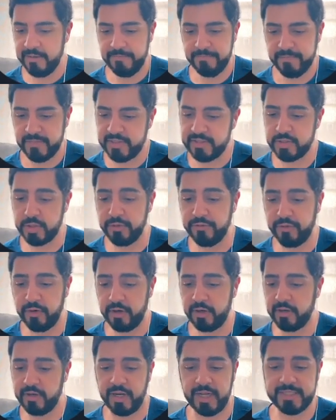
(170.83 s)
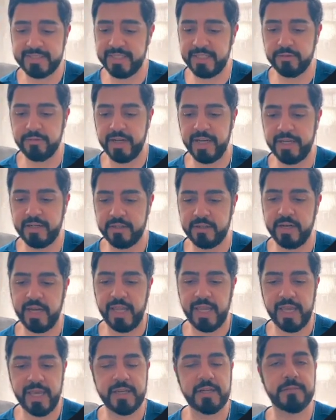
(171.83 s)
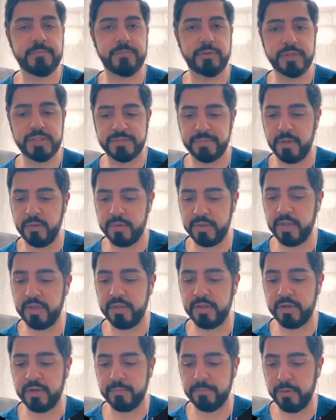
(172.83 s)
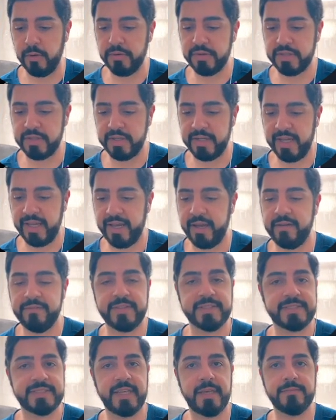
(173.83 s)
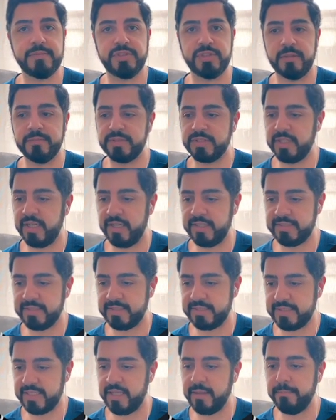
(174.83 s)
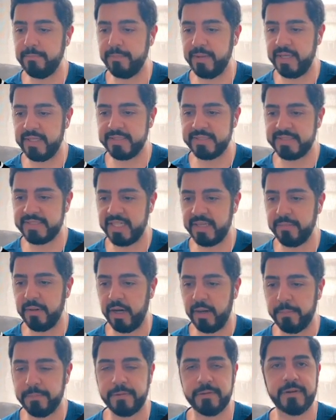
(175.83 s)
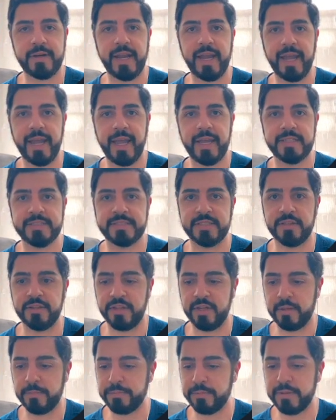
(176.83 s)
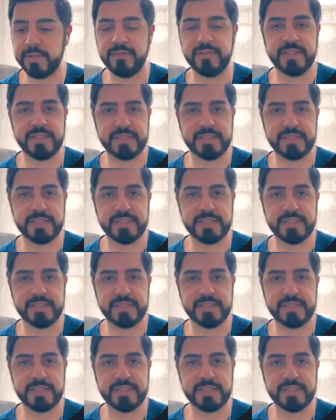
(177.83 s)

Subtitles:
so far, Isaiah Ryder and Bruce Bowen, they're both going to have the same jump shots, same base, same upper as their previous